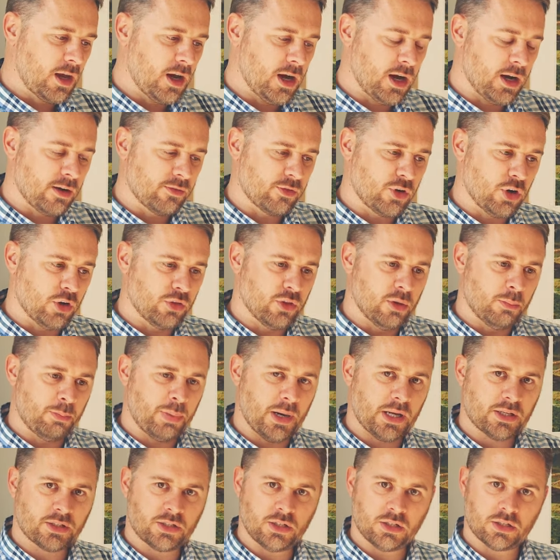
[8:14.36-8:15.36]
I've got the
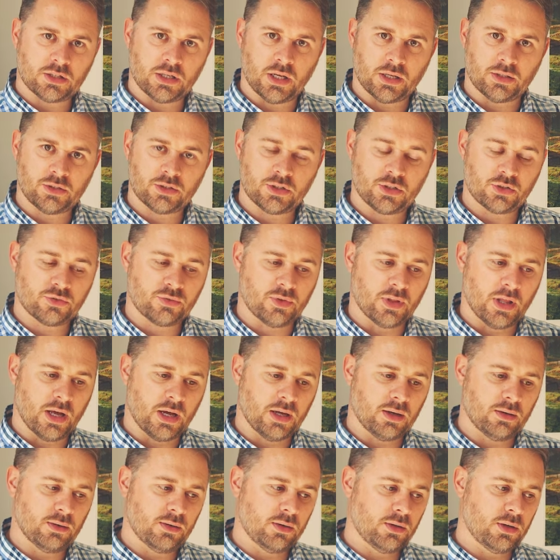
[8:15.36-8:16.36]
Batis lenses for
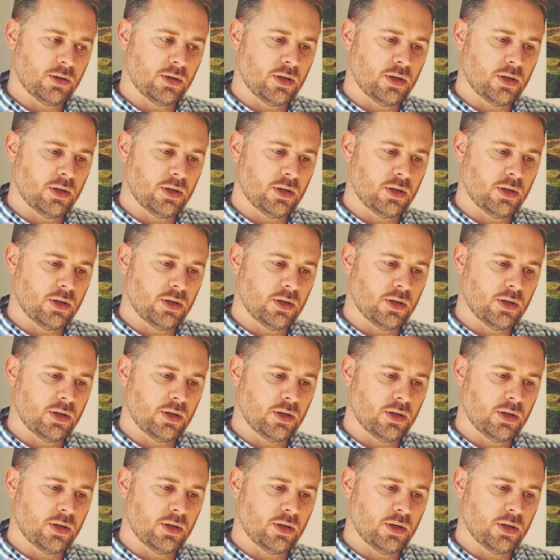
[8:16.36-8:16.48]
that.